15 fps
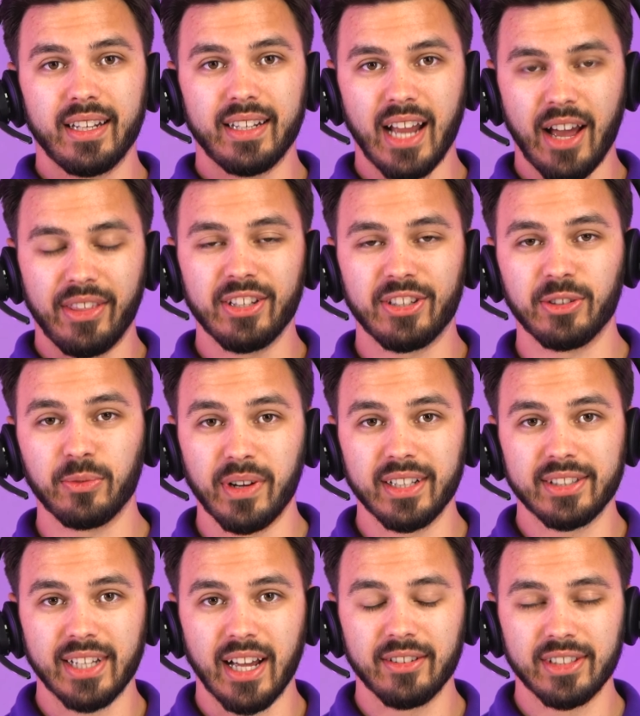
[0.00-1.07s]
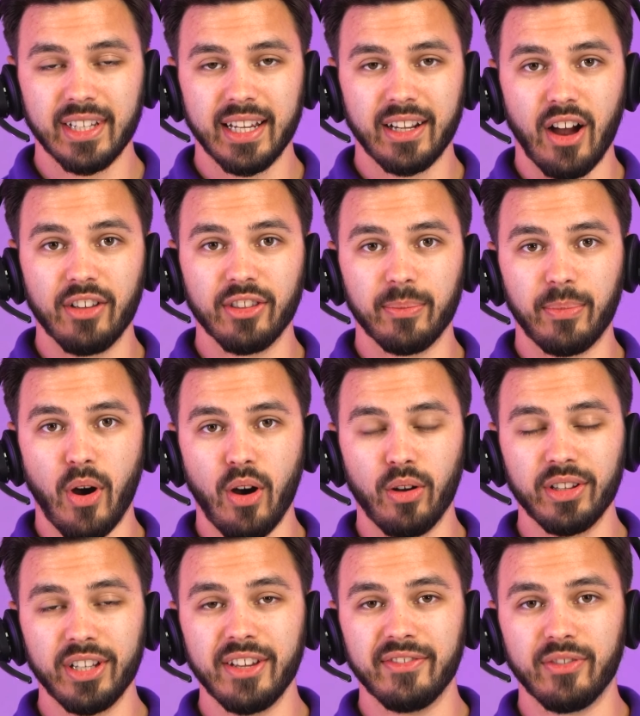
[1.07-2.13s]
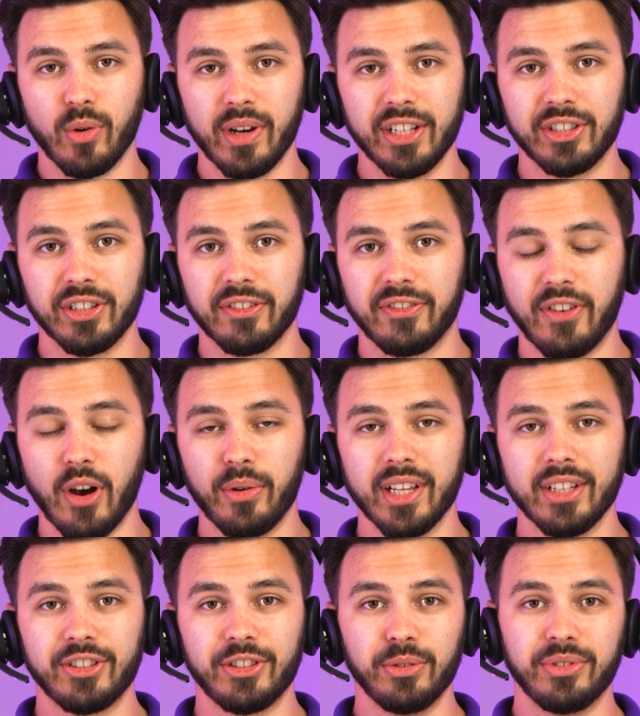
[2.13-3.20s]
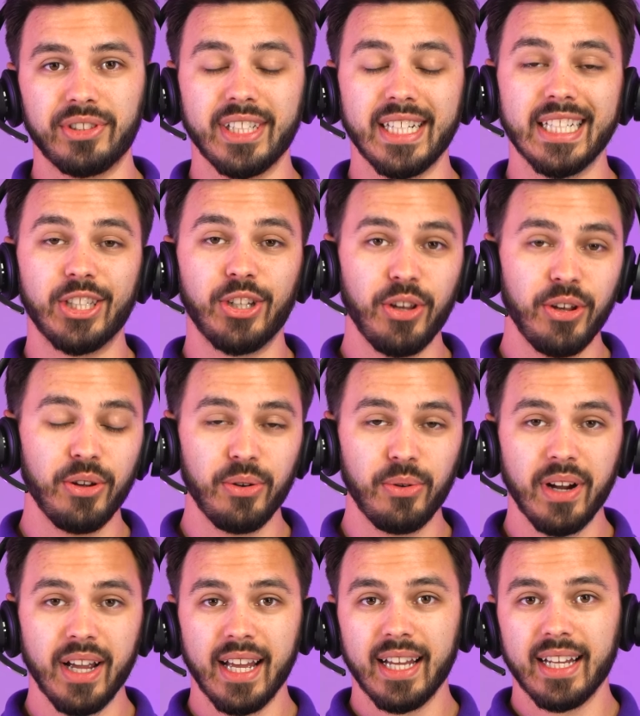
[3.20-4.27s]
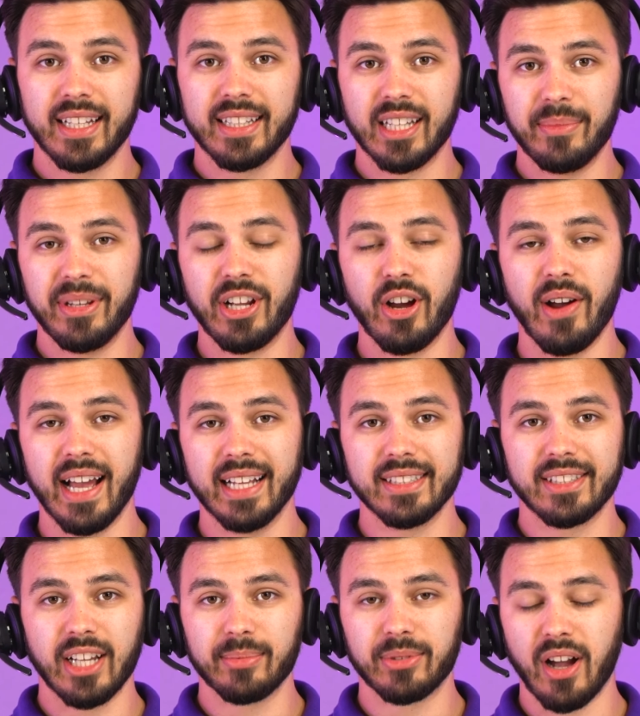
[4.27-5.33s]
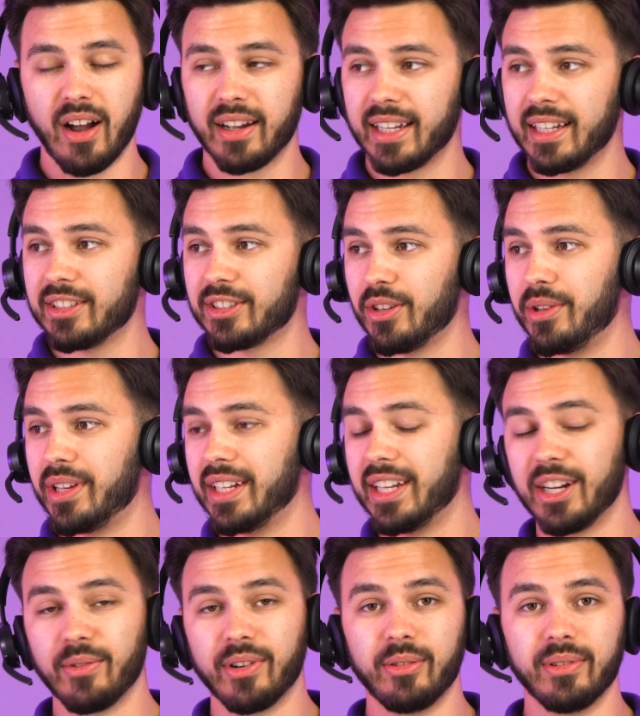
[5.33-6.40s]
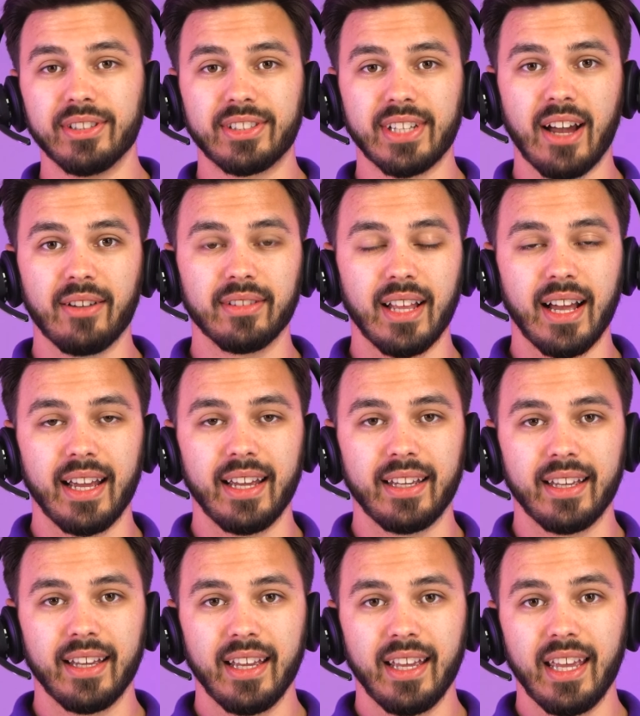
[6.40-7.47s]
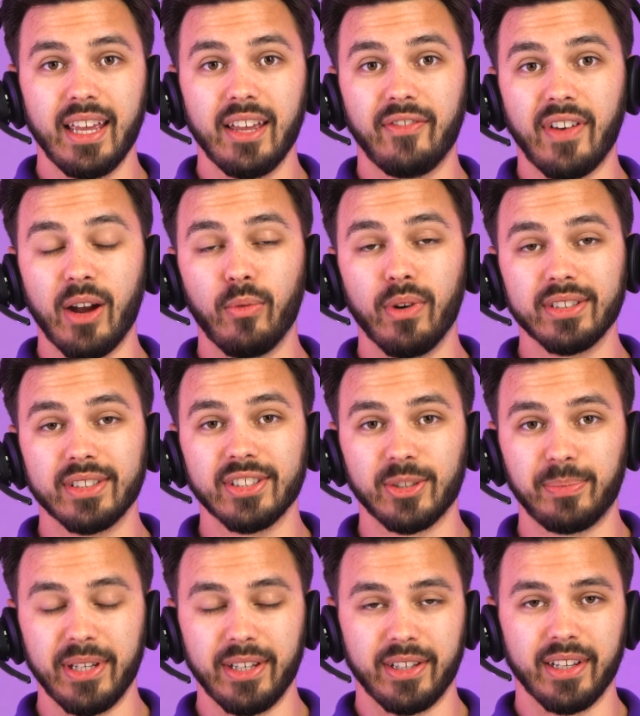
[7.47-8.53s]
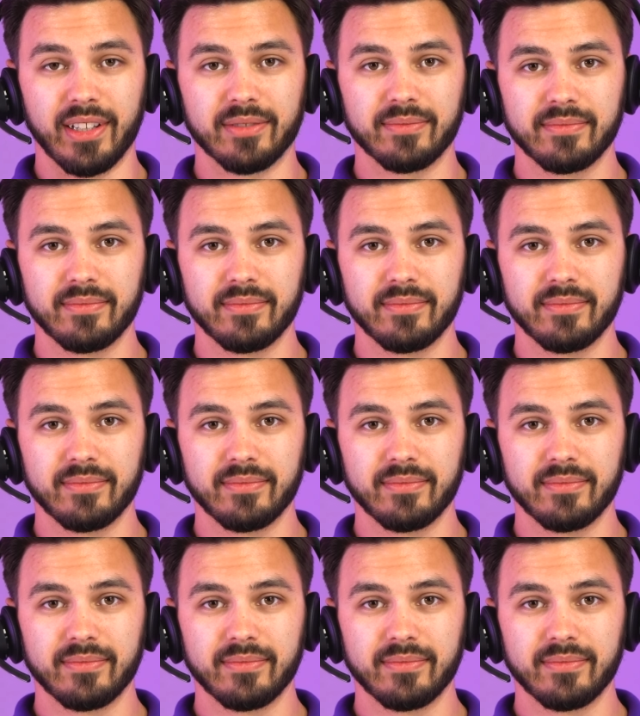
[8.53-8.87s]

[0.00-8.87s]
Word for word: Now this is what it sounds like on the Poly Voyager Focus UC2 let me go ahead and stop talking so you can hear what it would sound like if I wasn't speaking.